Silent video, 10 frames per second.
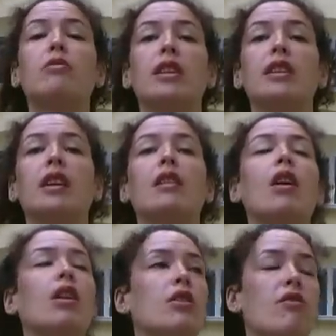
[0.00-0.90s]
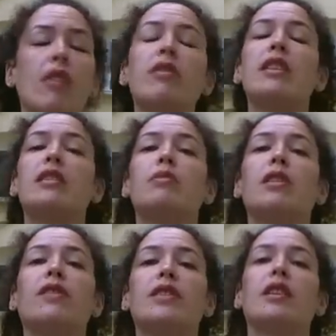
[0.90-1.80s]
don't need it. You're only
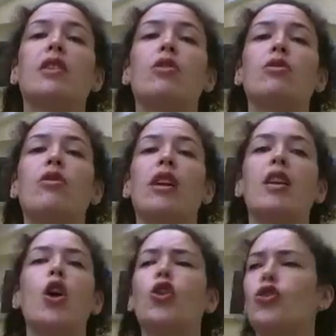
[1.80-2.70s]
eating when you're physically hungry.